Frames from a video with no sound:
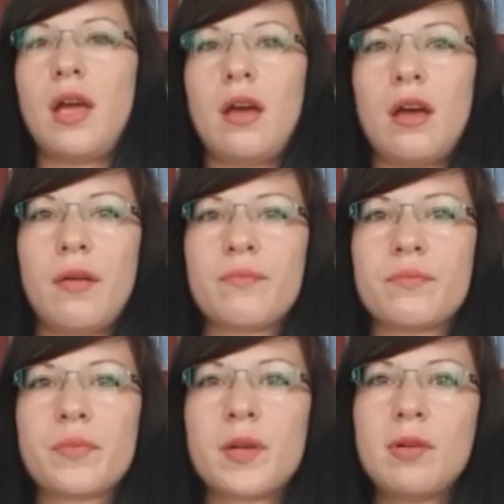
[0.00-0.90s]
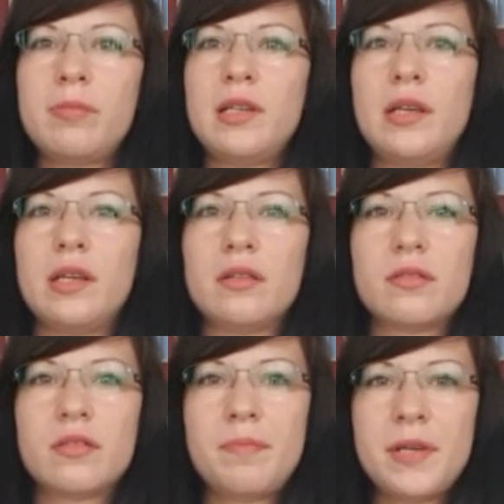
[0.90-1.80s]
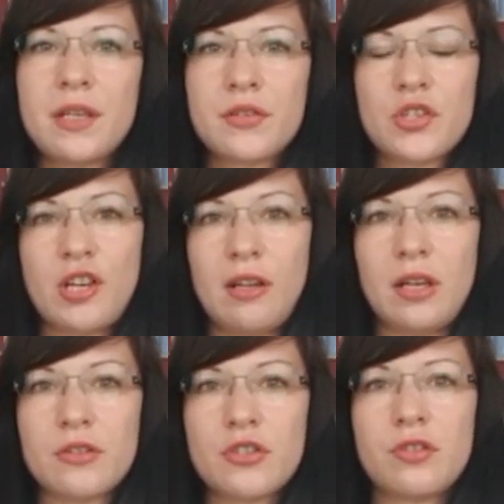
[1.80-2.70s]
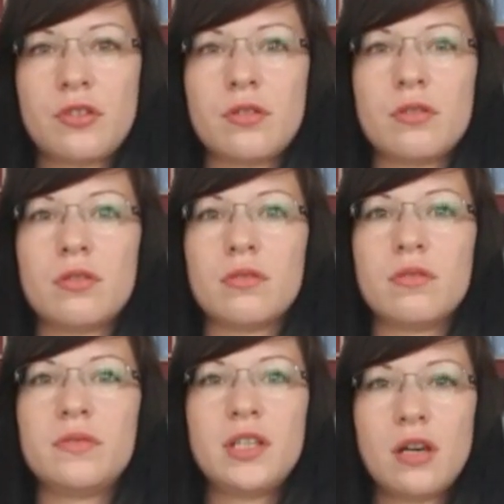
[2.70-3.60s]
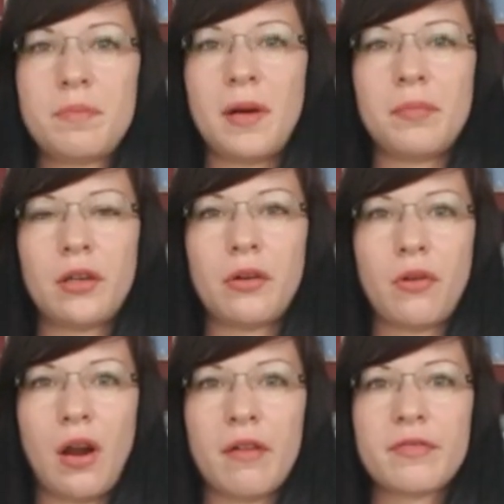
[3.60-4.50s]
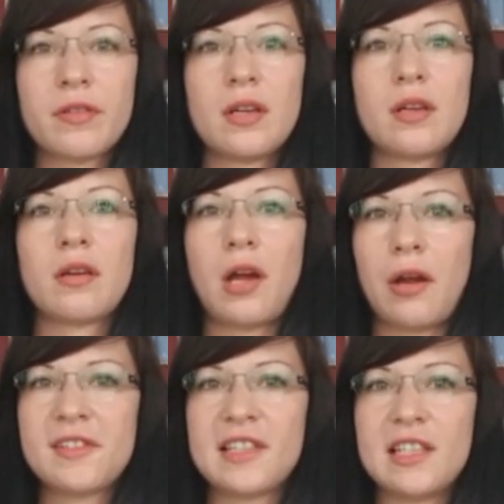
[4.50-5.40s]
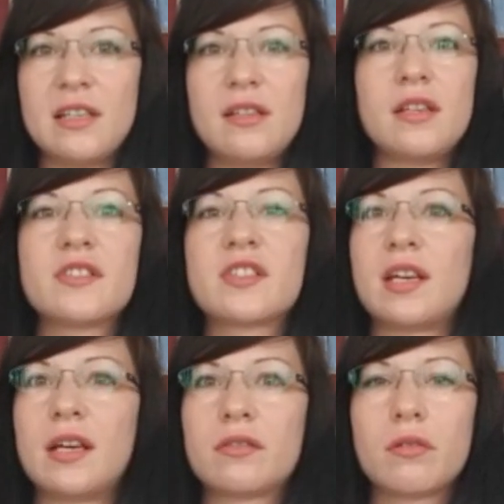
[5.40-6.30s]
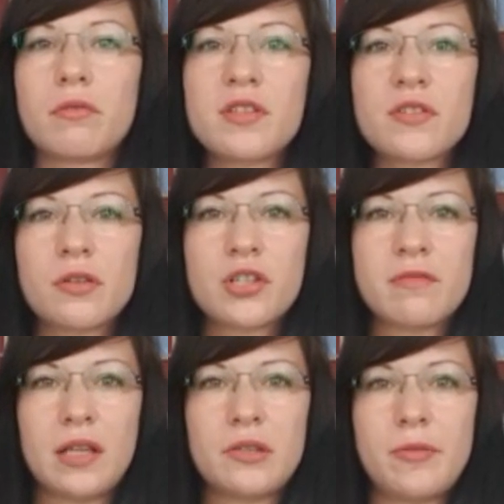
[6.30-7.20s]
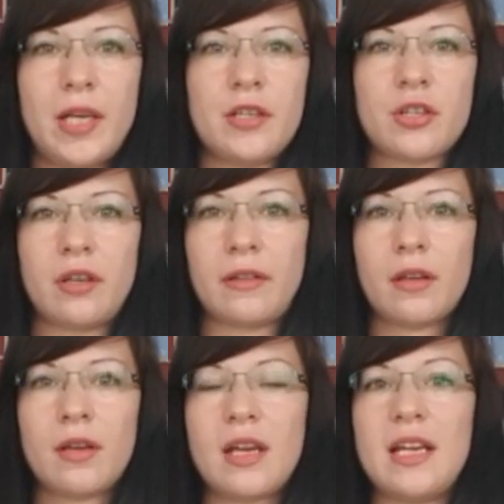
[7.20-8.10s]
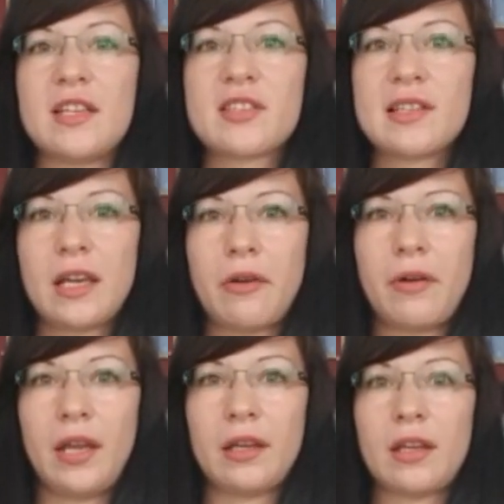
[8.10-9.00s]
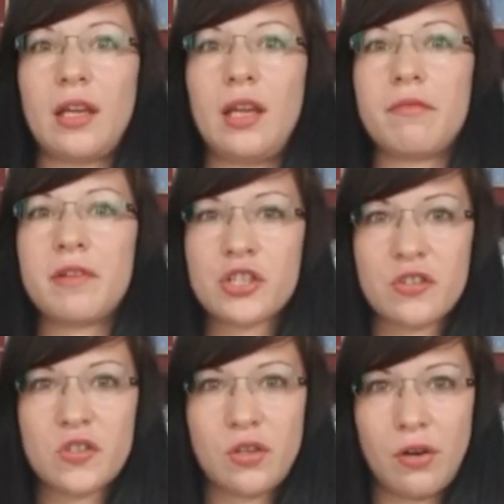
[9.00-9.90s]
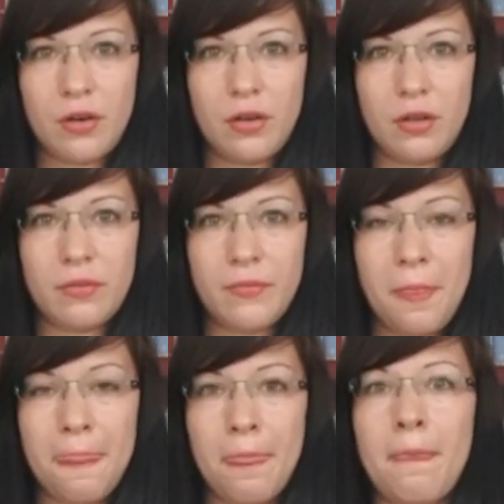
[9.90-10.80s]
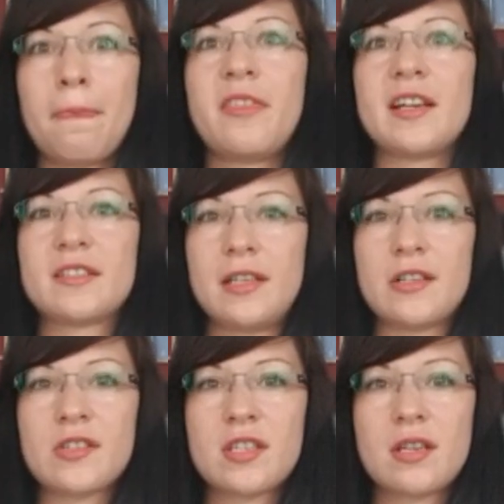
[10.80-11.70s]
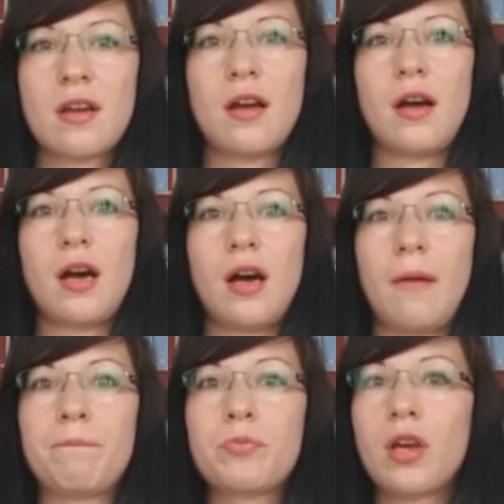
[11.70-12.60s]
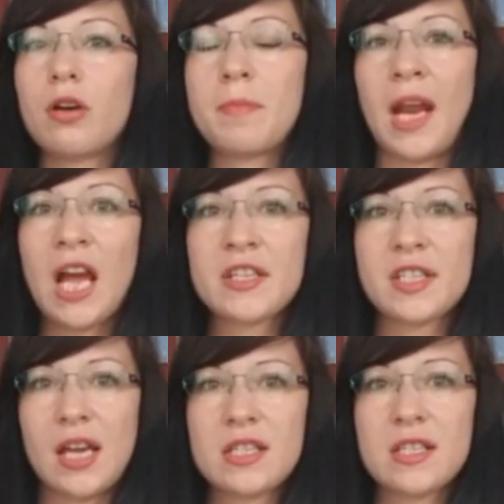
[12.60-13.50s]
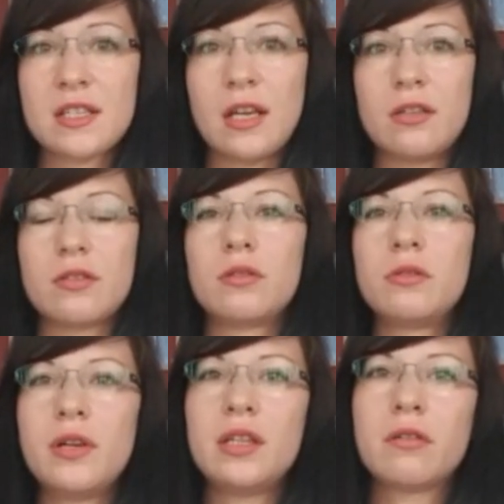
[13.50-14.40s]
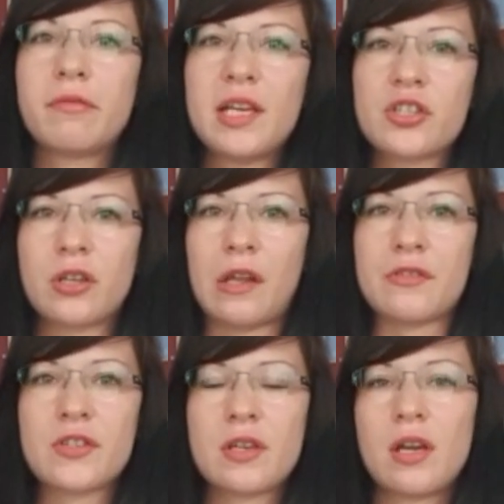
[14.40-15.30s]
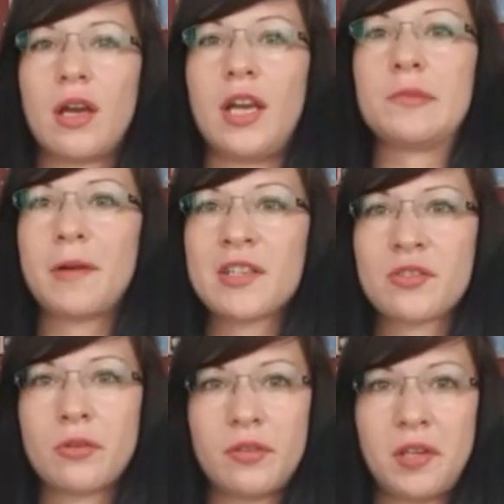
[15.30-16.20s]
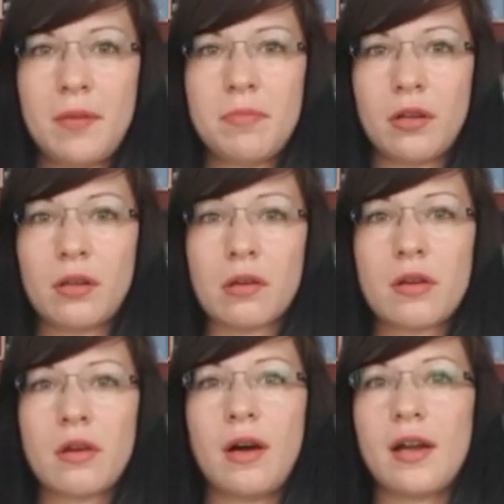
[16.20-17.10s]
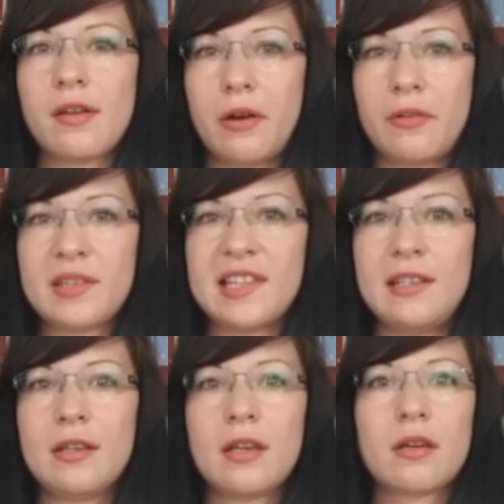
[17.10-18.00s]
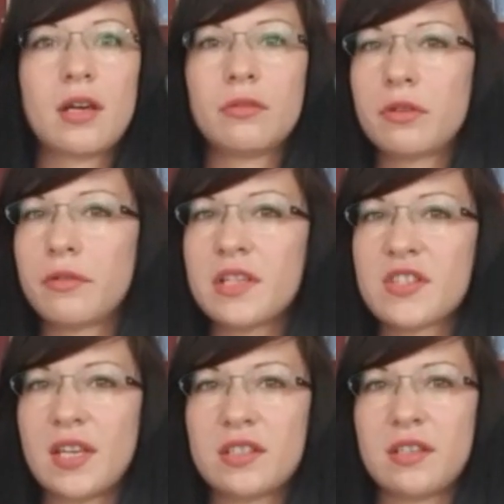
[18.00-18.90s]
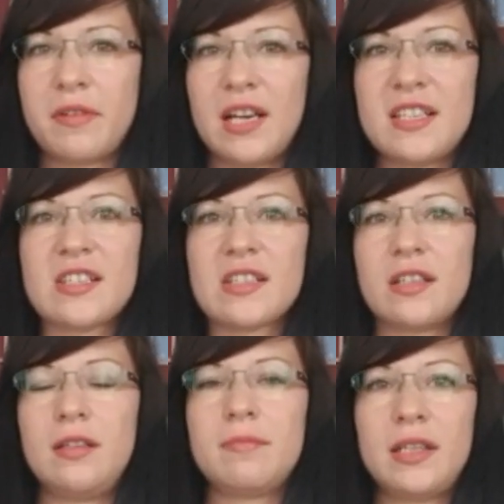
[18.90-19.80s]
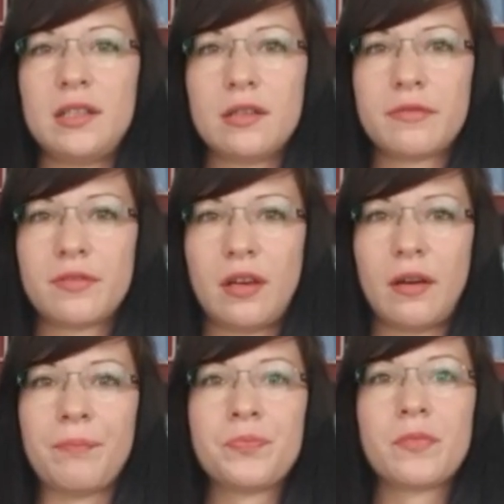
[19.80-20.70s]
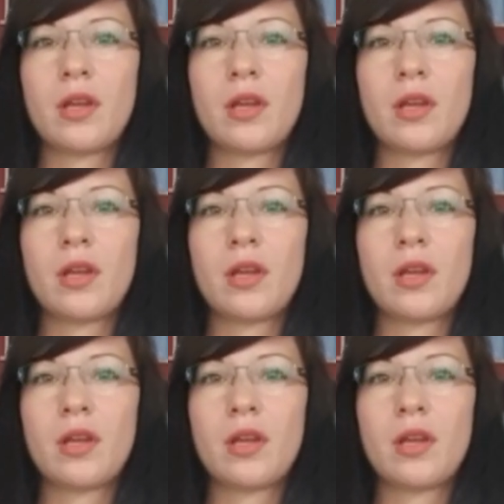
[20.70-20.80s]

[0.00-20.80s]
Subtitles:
Probably the biggest challenge to the open monograph currently is that research evaluation is lingering in a vicious circle. That is, open access and all the innovations it brings to the table are currently counter-incentivized in many of the